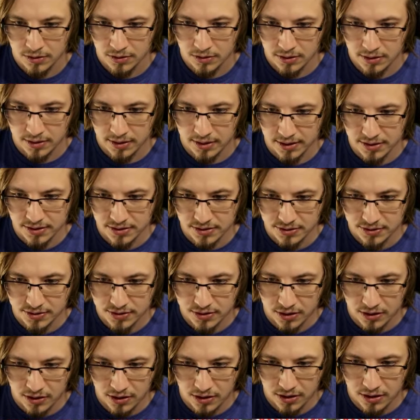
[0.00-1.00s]
And
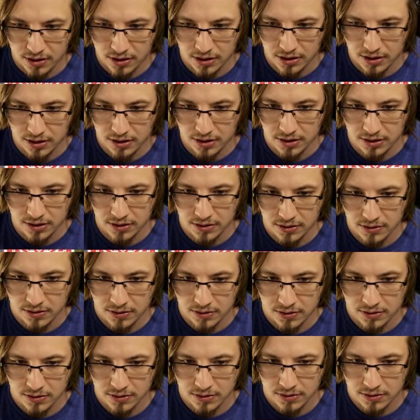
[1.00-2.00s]
discard
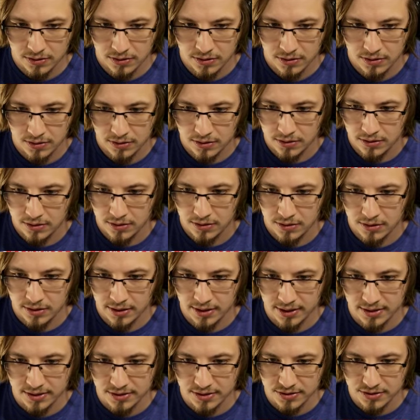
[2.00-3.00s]

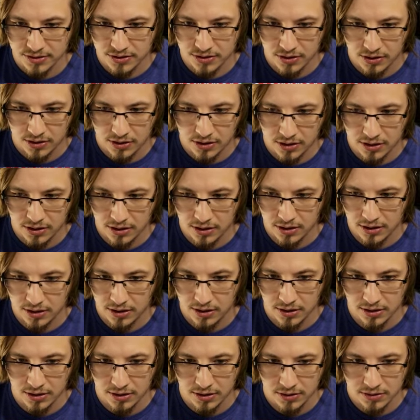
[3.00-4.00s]
and
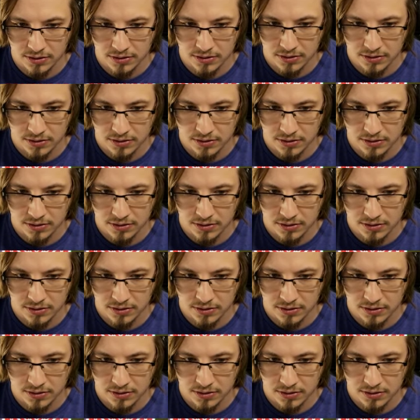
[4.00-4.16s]
discard.